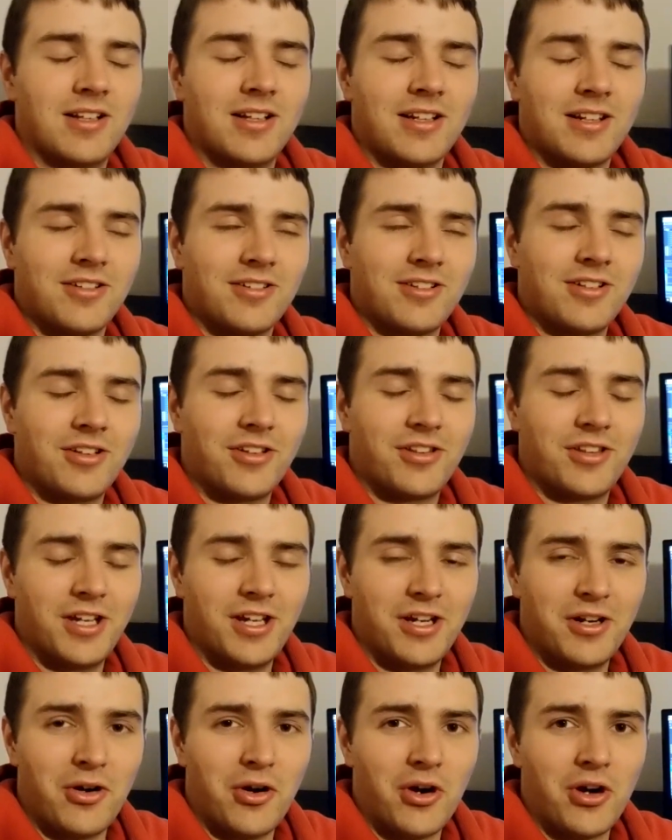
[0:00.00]
like the real
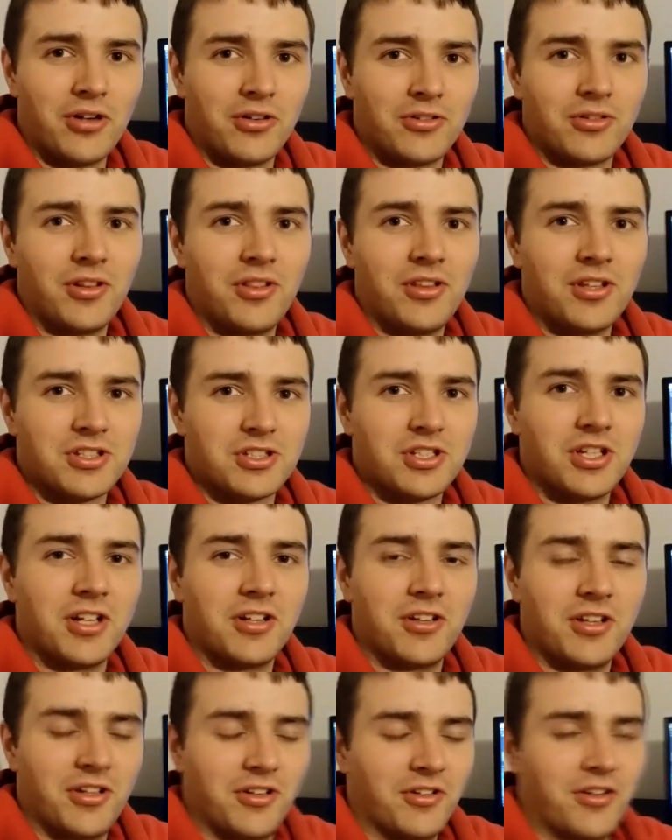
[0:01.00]
thing, or really it's
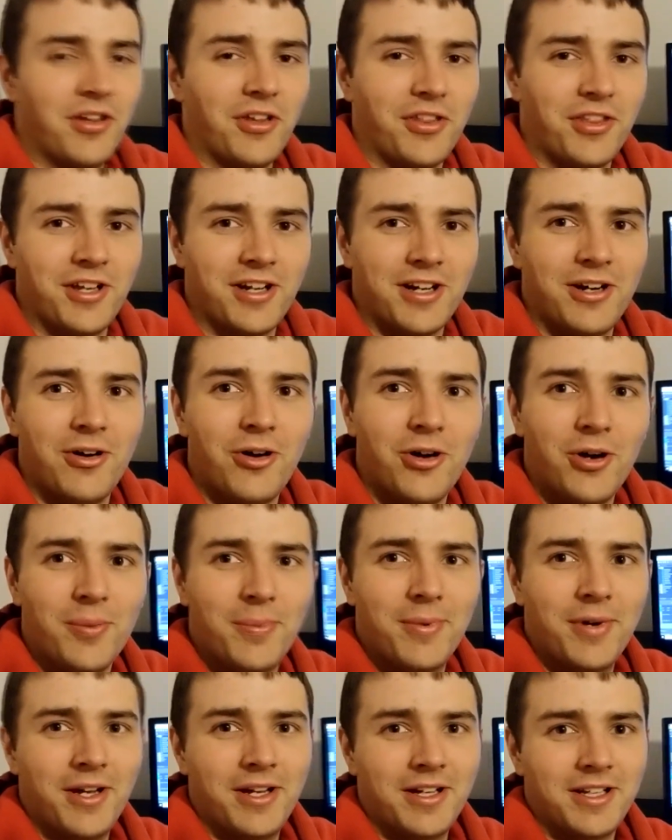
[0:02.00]
nothing like the real thing at
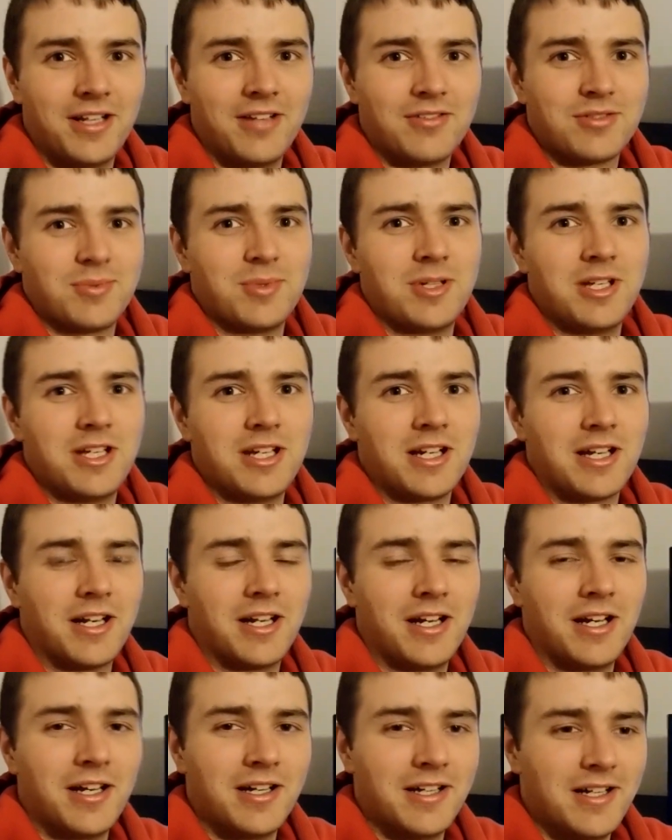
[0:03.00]
all, but it gives me
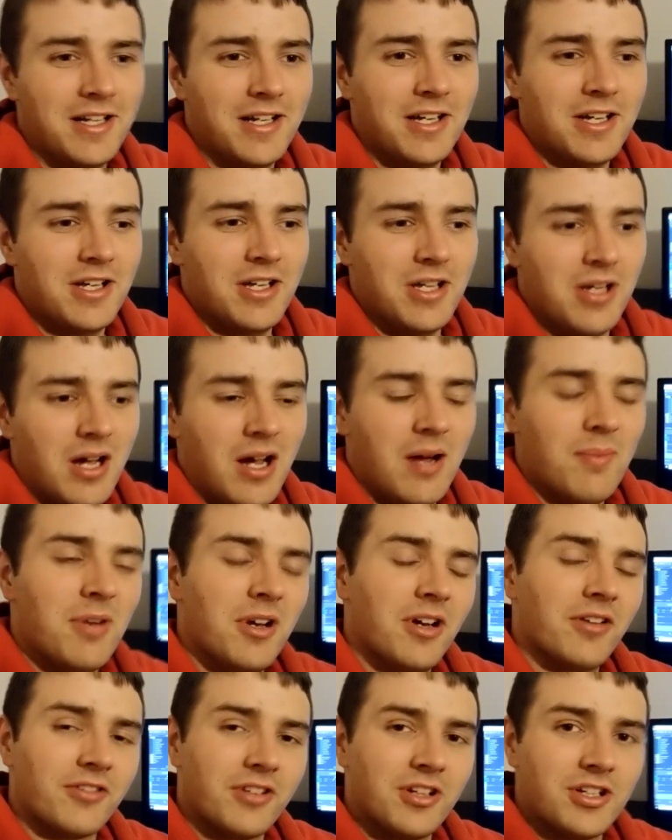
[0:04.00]
kind of a
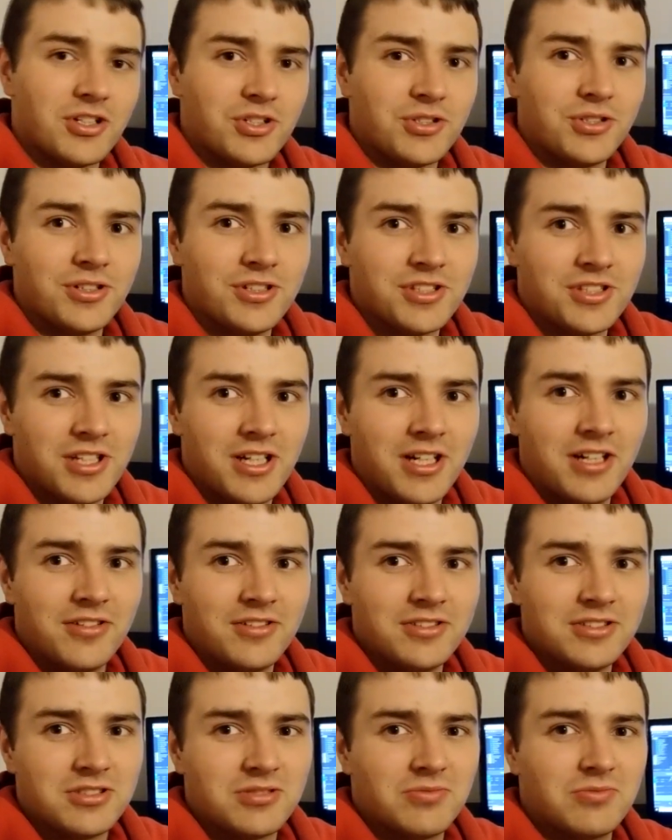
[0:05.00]
bit of reassurance that I
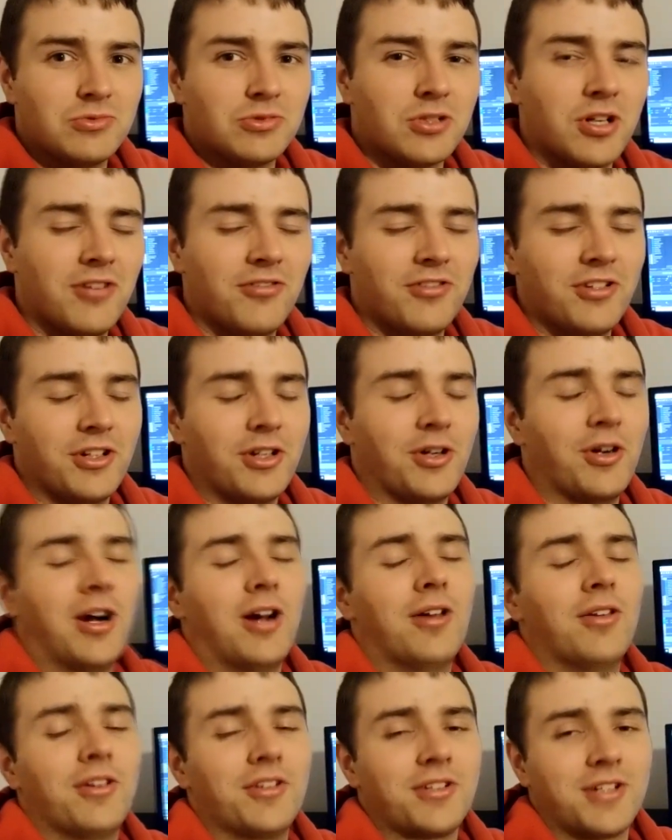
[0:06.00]
at least roughly know
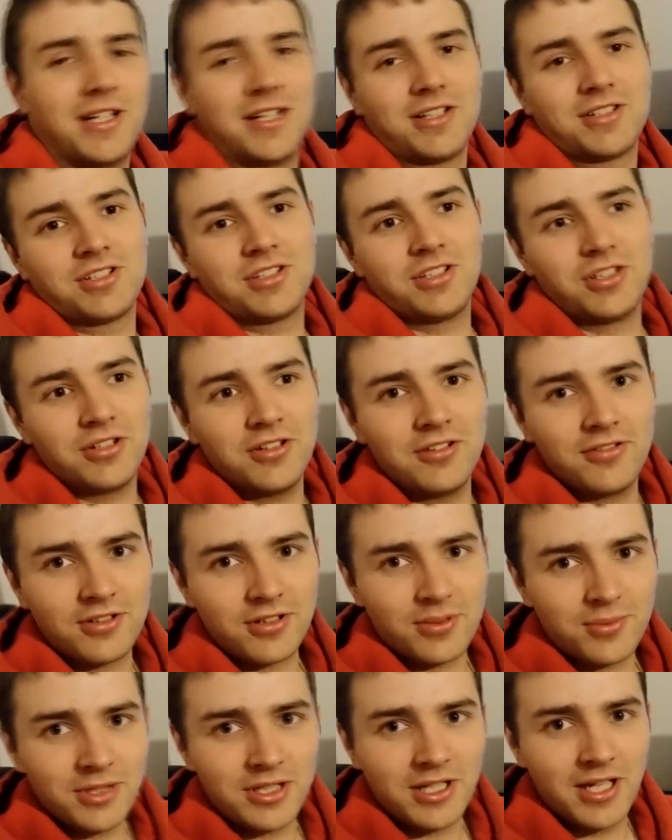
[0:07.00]
how the track's going to go
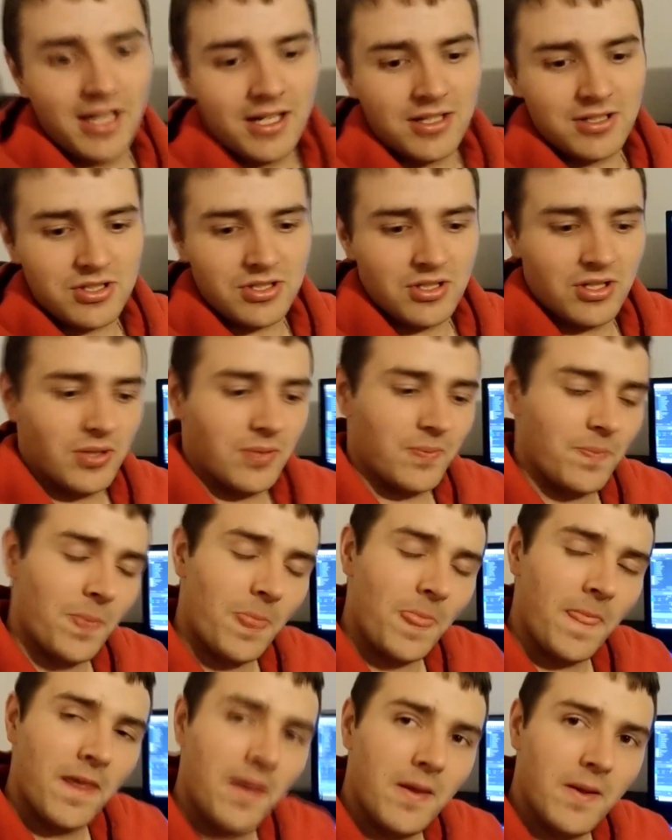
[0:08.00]
for the weekend. So,
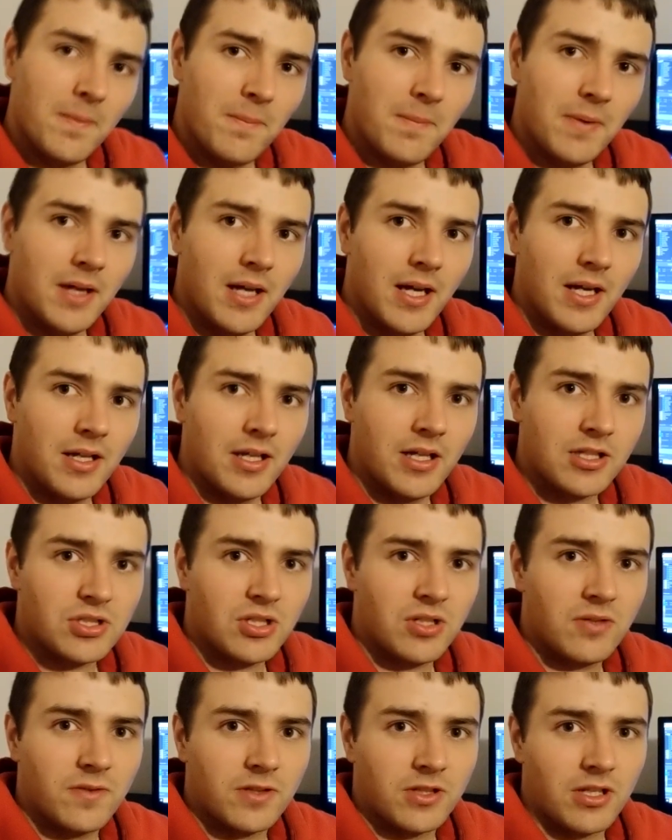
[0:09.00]
but yeah,
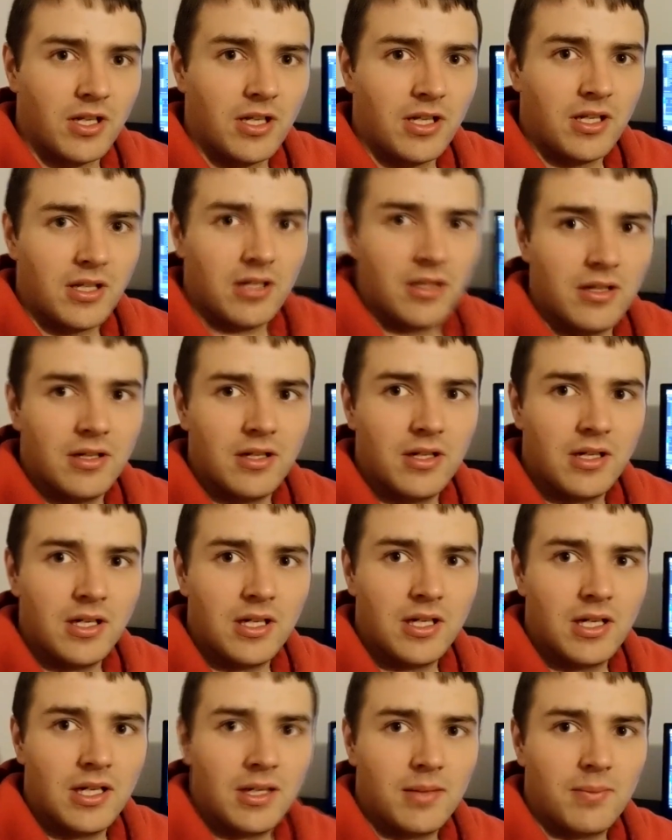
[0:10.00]
that's all for tonight.
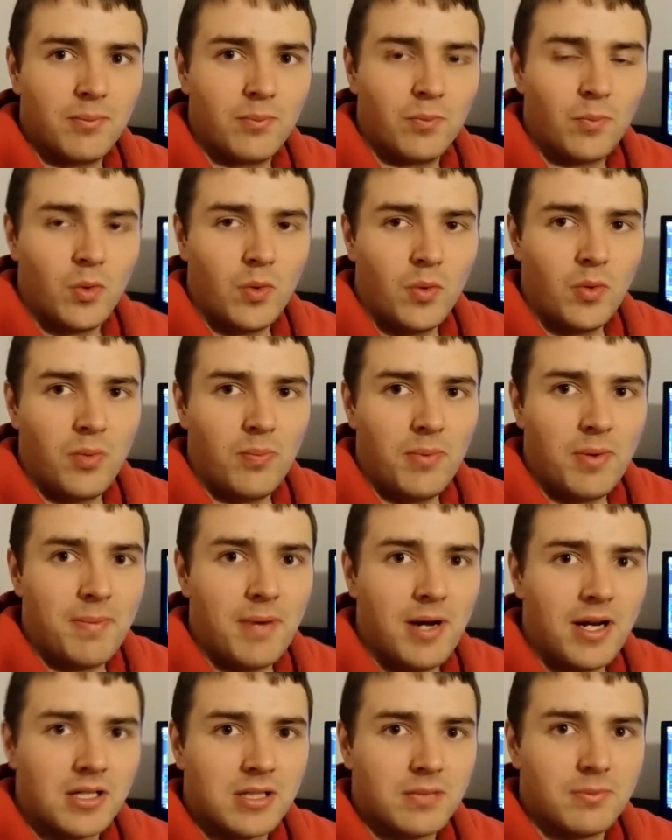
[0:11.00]
We will be
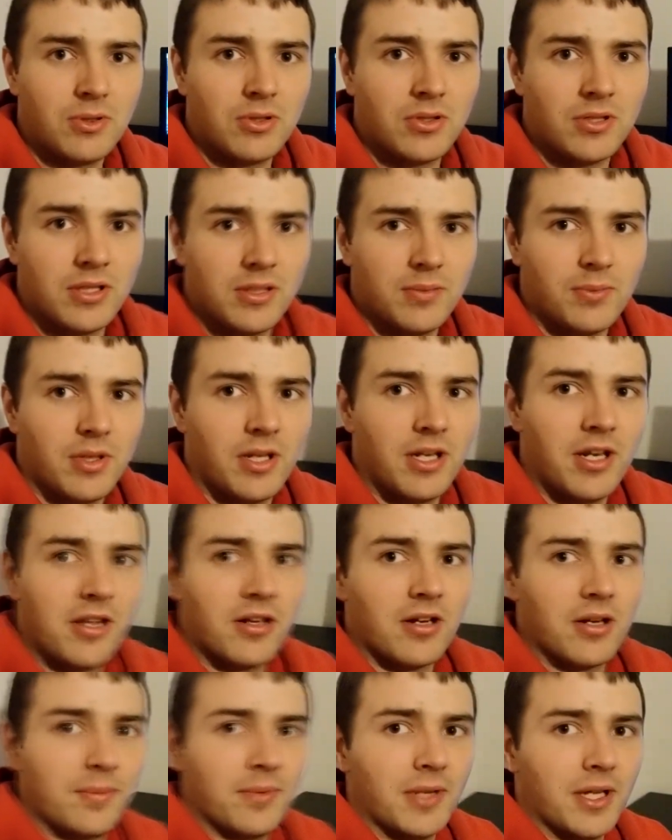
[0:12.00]
back tomorrow night with
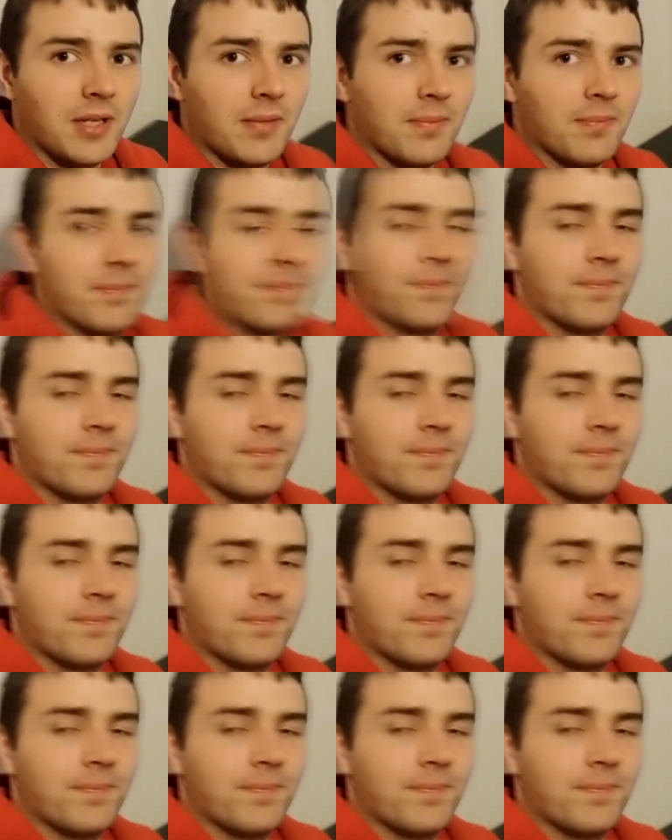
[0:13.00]
another update.